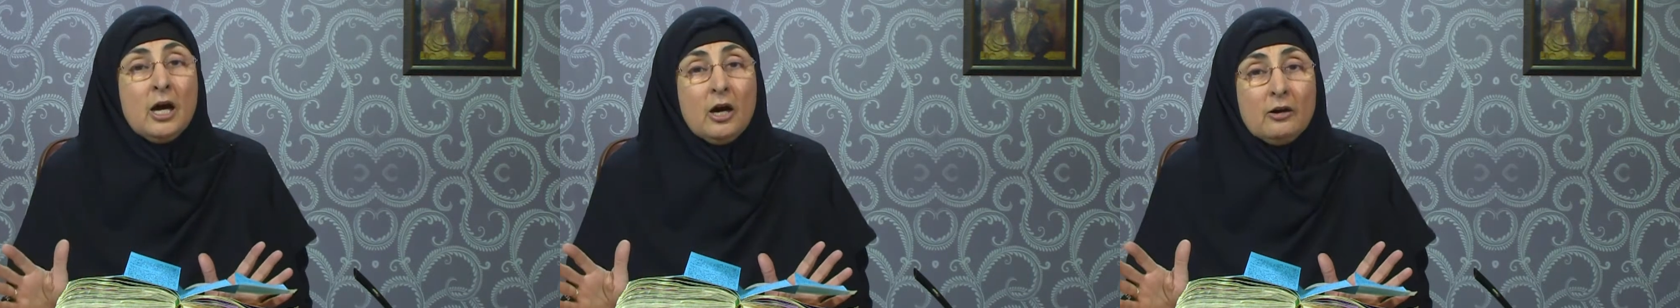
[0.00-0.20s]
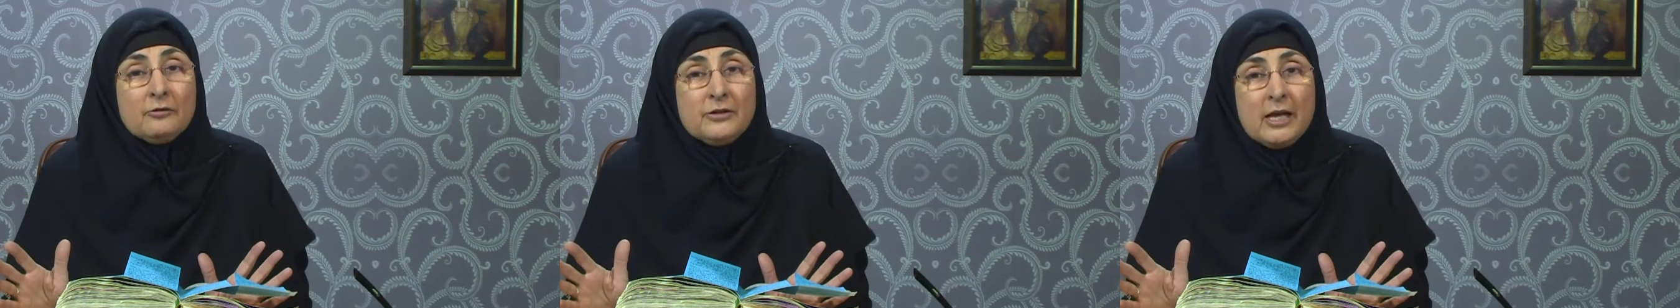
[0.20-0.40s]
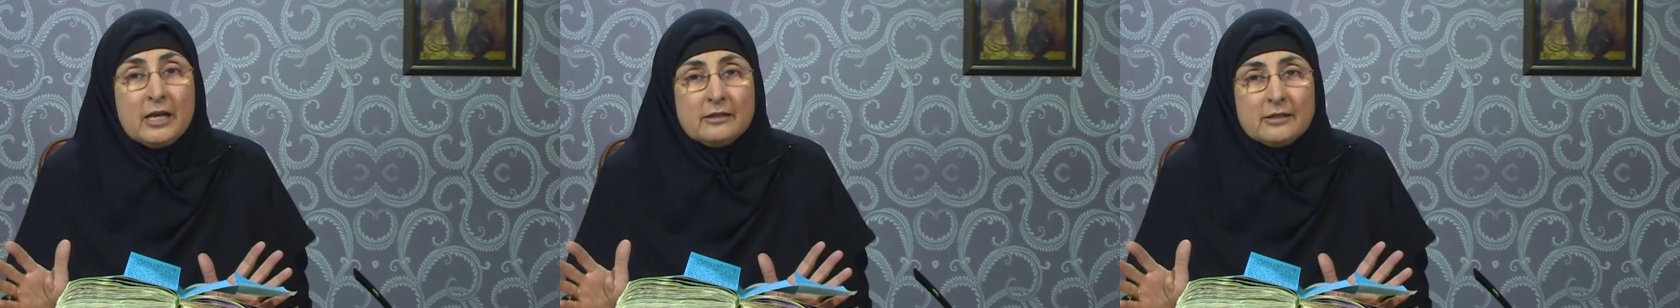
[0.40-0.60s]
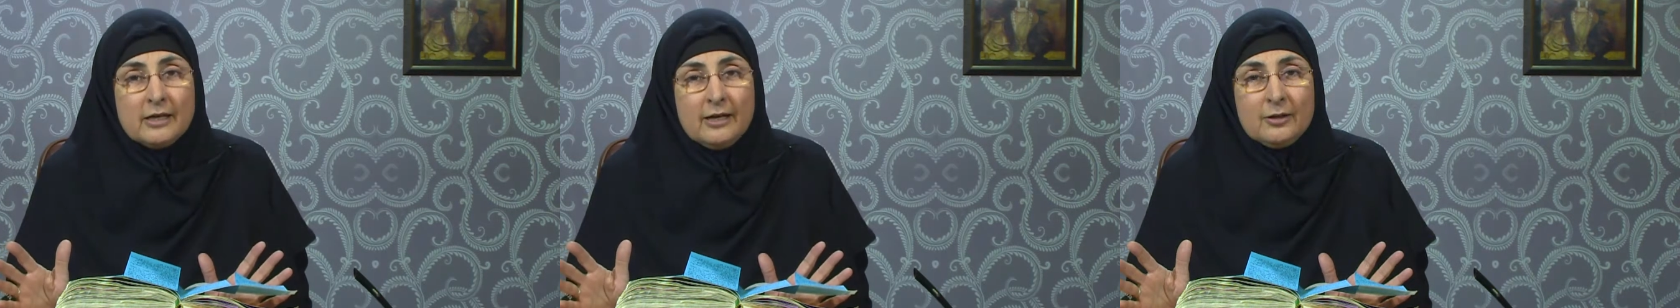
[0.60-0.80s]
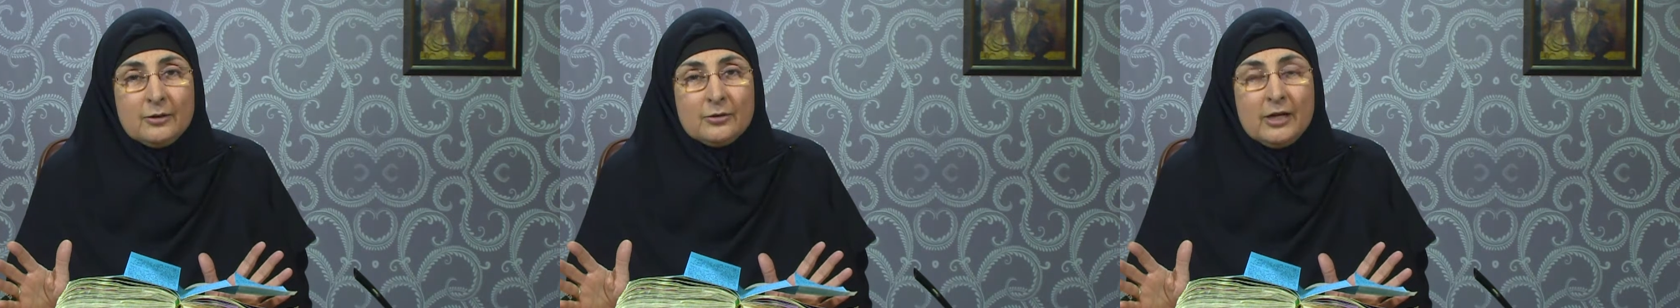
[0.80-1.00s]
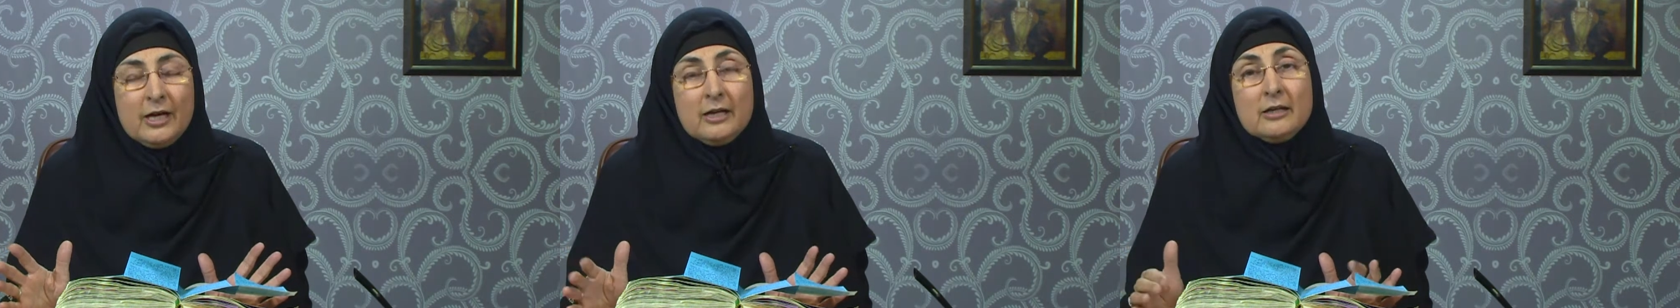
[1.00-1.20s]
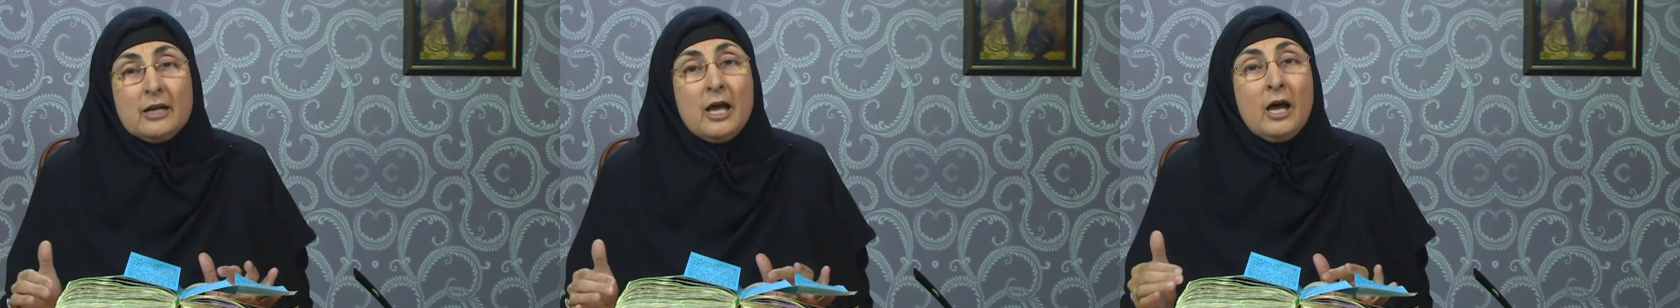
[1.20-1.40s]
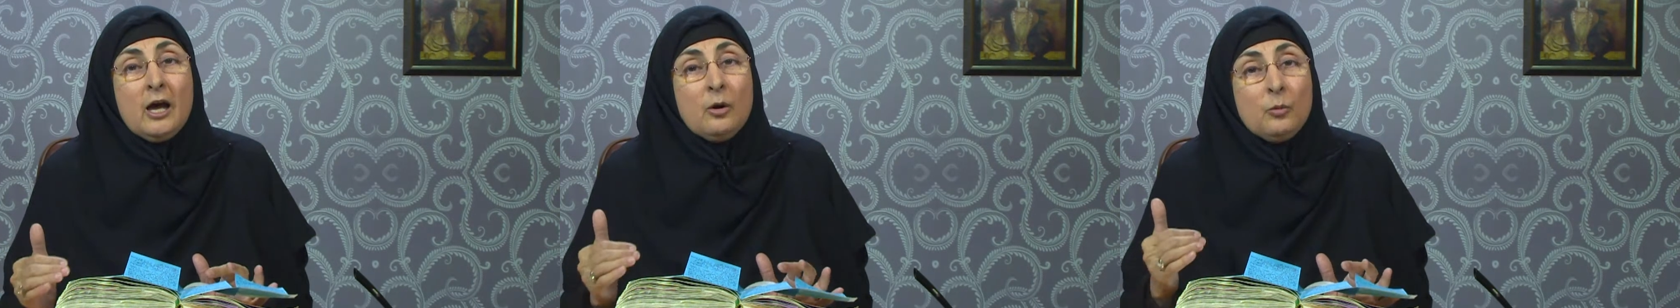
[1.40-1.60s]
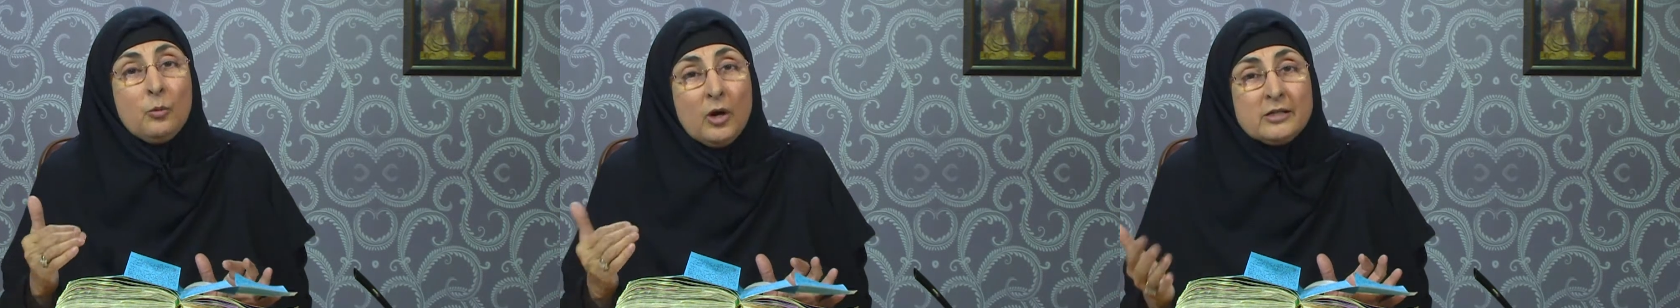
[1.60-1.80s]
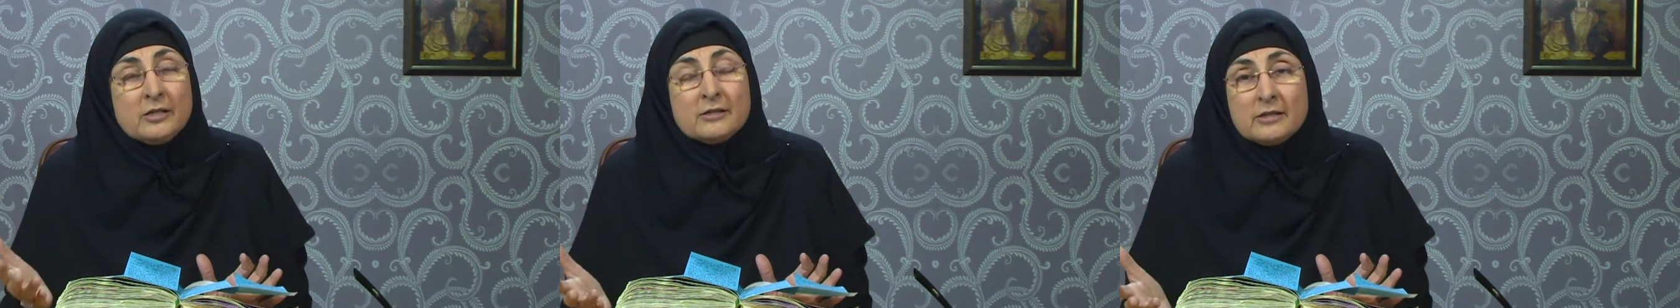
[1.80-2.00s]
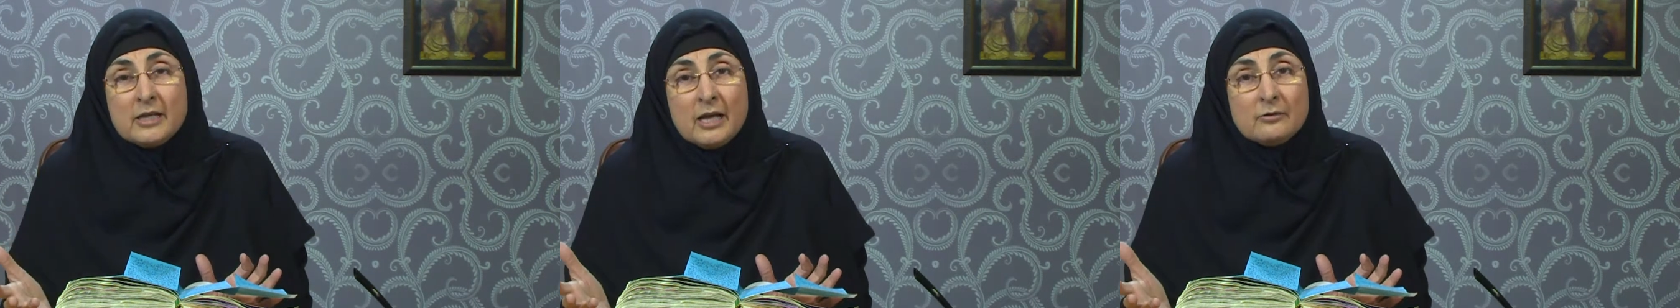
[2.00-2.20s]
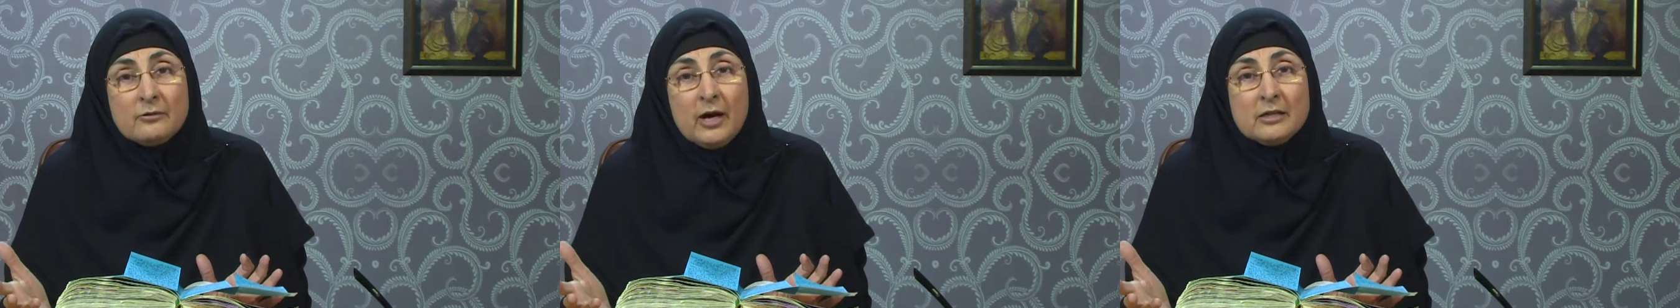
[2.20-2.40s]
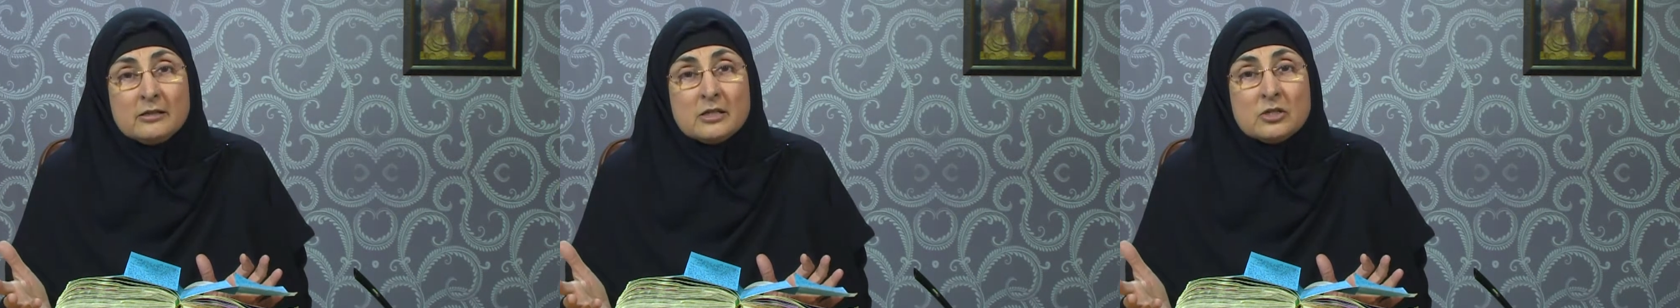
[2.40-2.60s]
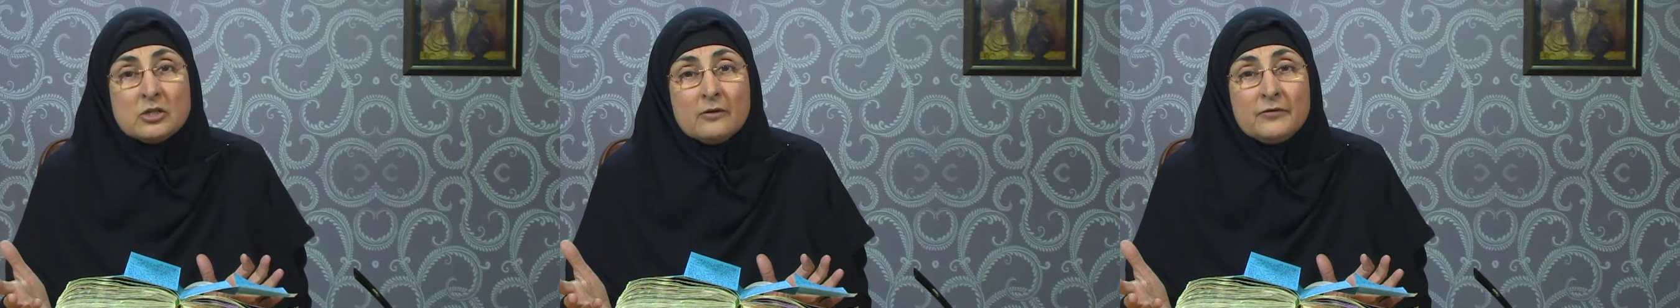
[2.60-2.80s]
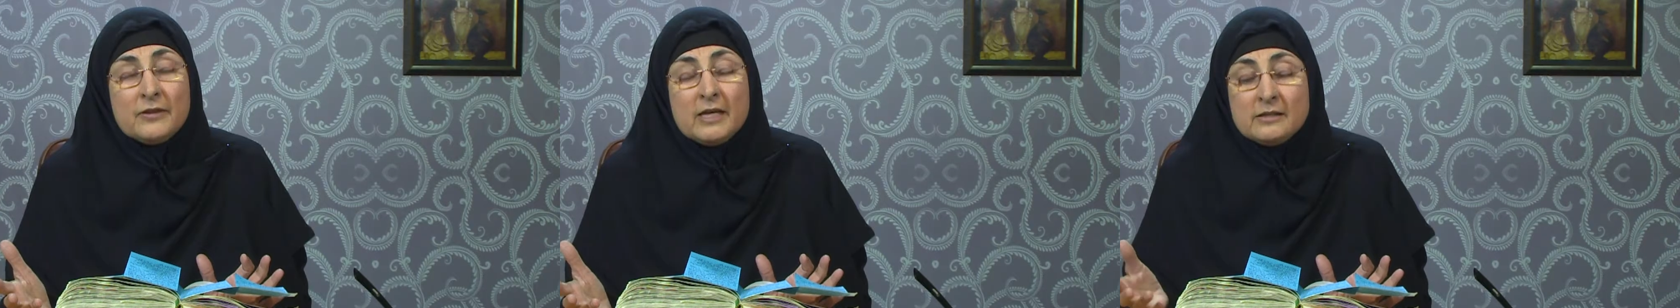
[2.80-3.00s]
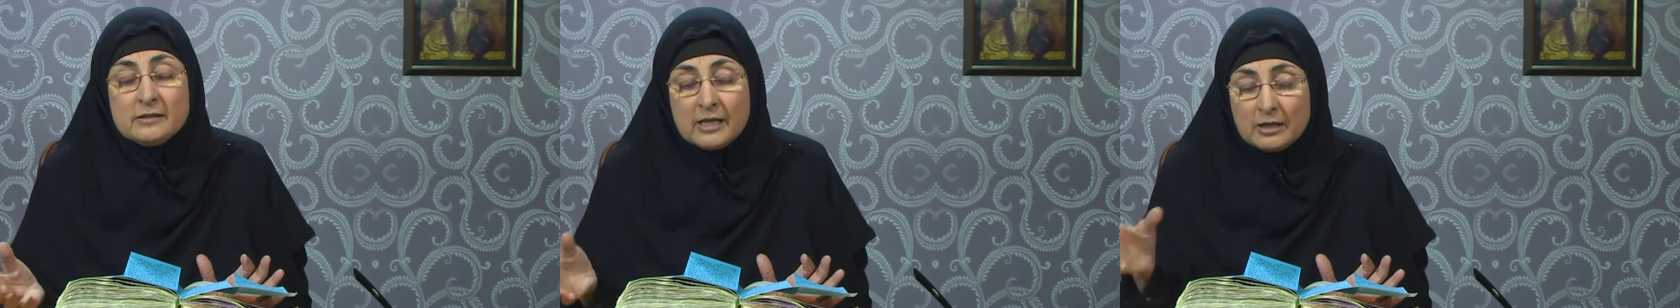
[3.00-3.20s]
of the entire Quran. What is the advantage of this?